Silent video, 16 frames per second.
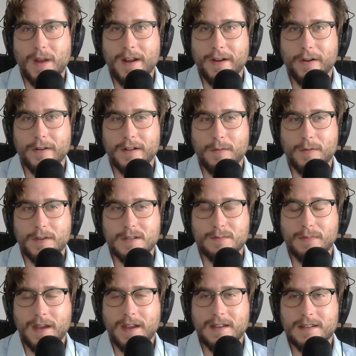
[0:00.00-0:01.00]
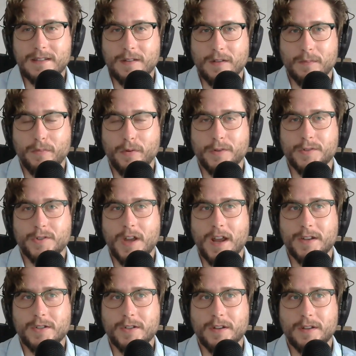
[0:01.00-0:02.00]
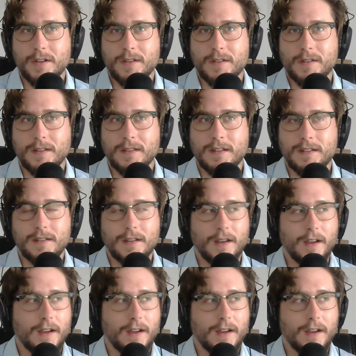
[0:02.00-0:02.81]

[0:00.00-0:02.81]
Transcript: tracker that was based on projection,